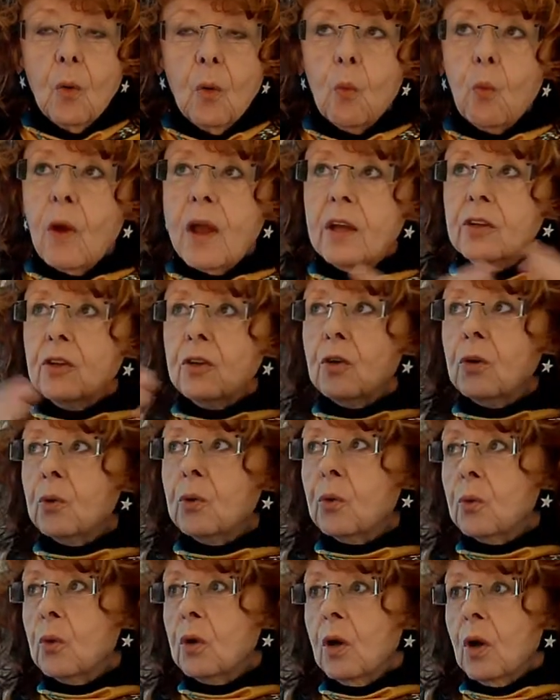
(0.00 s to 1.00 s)
When
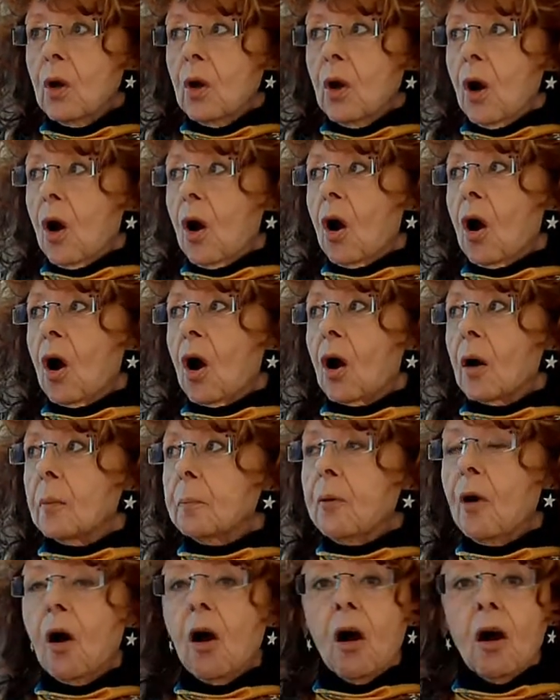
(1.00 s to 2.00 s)
you
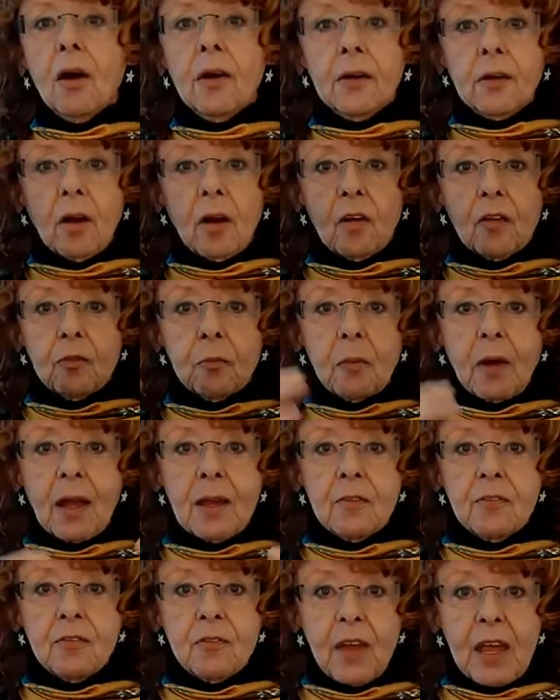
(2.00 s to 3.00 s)
are part of
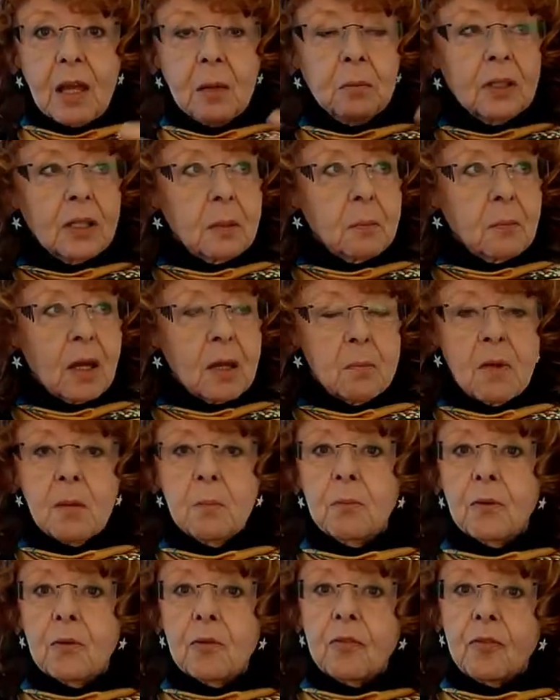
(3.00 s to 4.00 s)
my family, my
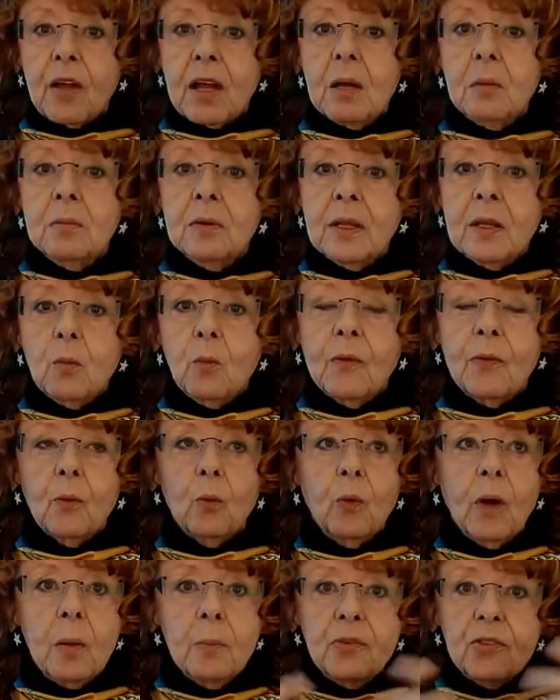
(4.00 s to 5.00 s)
member family, when
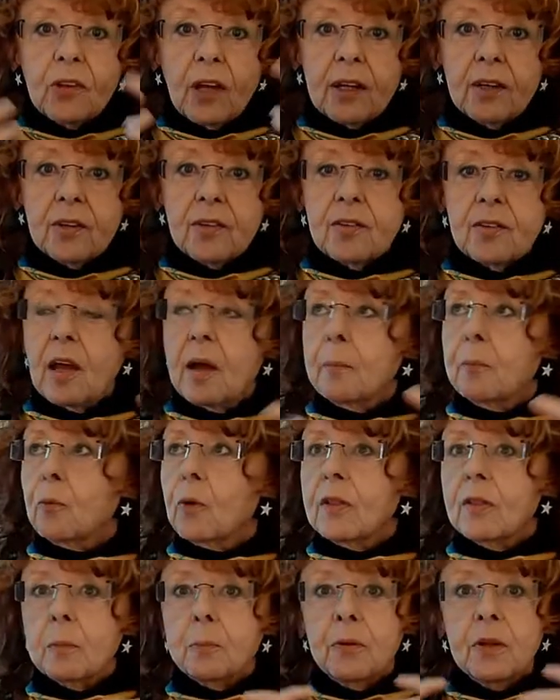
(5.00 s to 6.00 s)
the website is up,
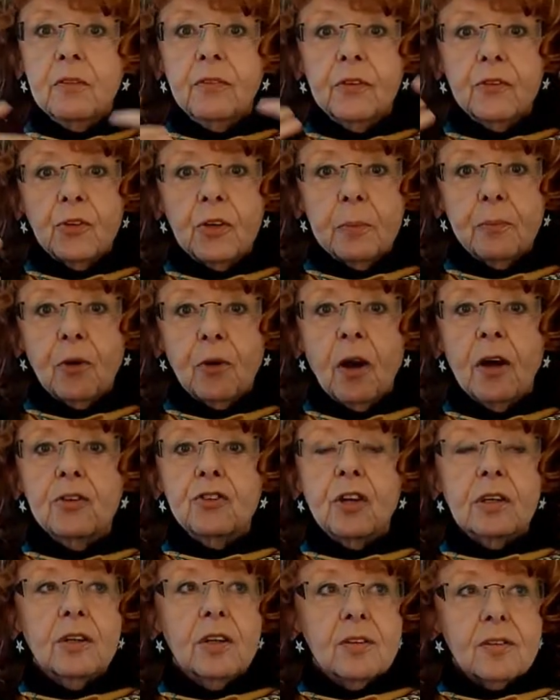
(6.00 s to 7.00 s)
when the Pivotry
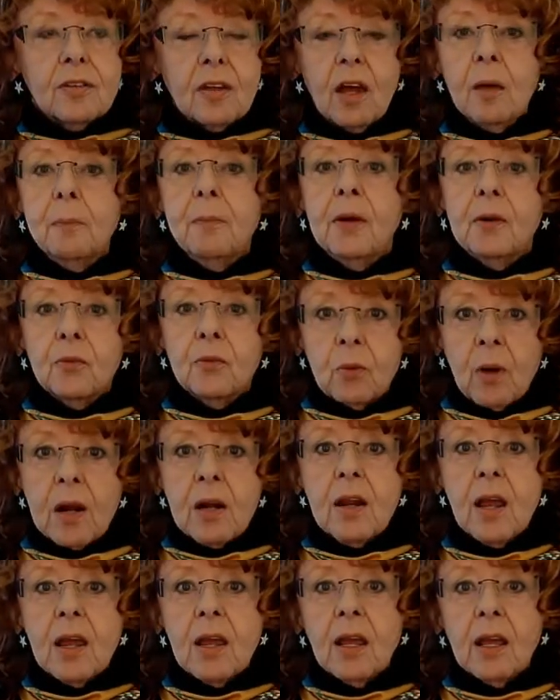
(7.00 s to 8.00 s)
project is up and
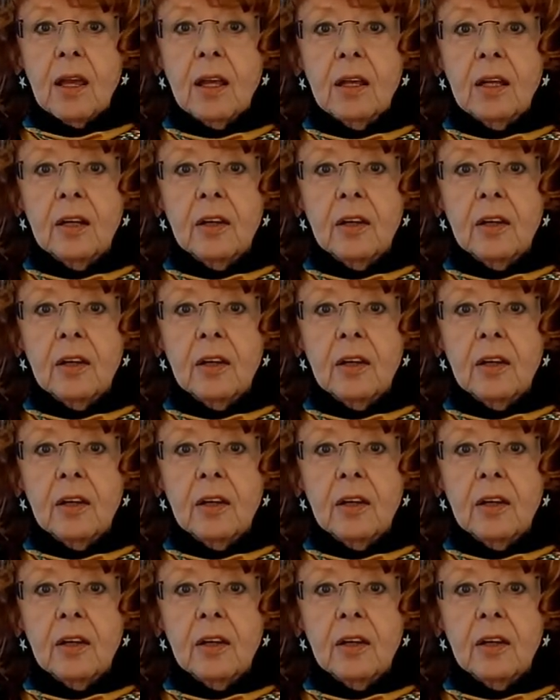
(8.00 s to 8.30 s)
running,